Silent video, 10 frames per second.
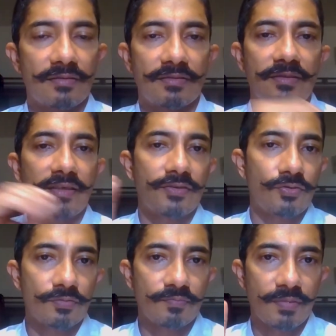Does it take
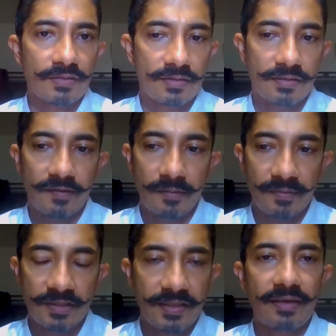new business
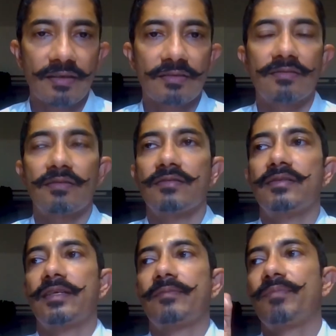development channels?
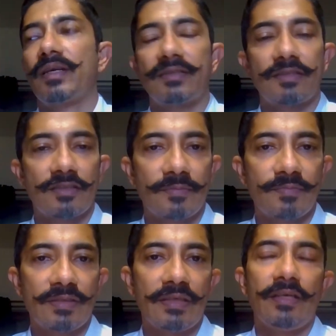Does it take
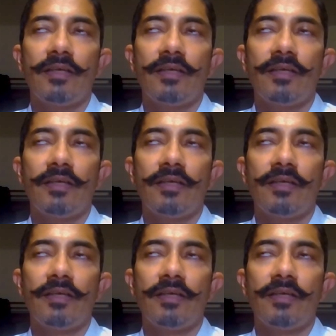partnerships?